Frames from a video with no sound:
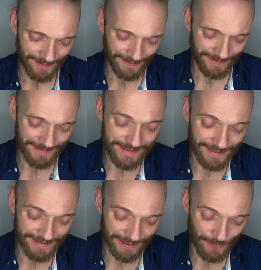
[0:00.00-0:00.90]

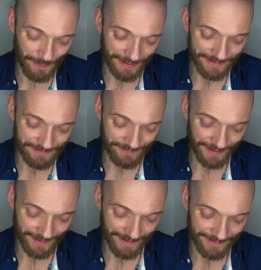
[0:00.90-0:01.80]
Inside our palliative
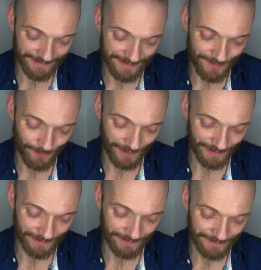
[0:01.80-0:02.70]
care as
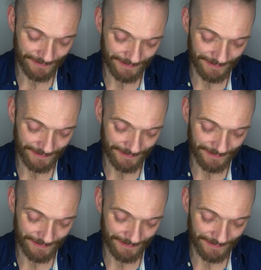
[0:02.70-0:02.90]
well,